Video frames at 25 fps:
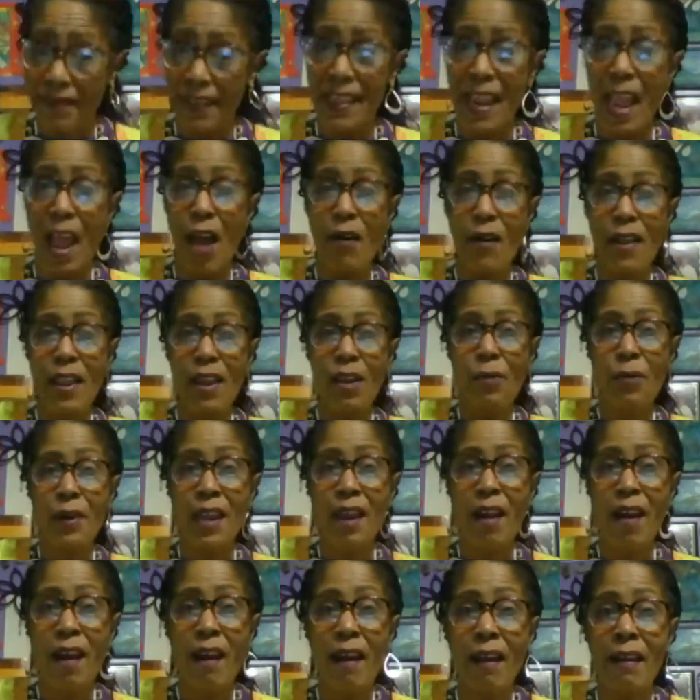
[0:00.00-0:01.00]
Now here
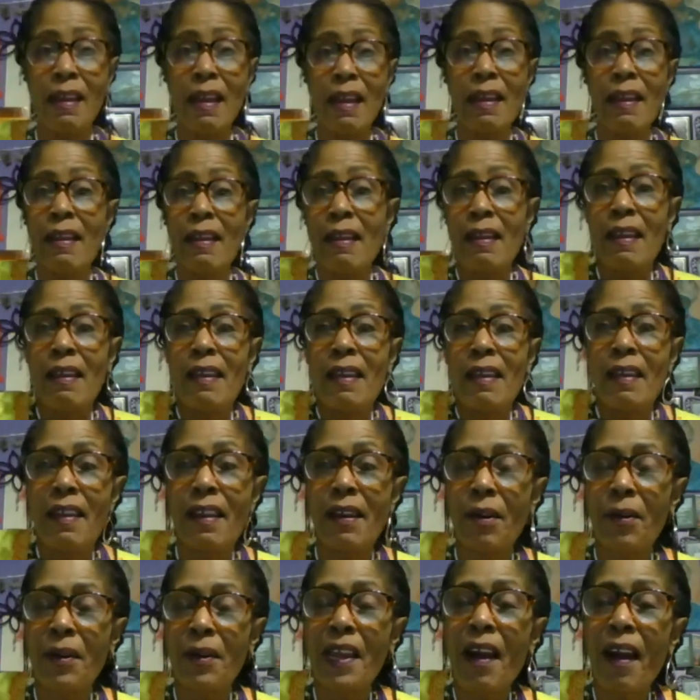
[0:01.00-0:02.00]
we are.
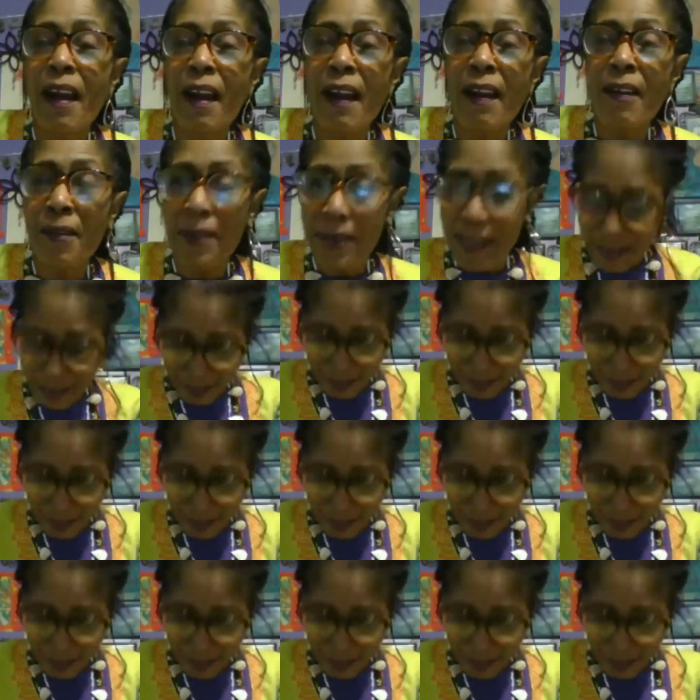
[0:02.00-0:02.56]
Here we are. I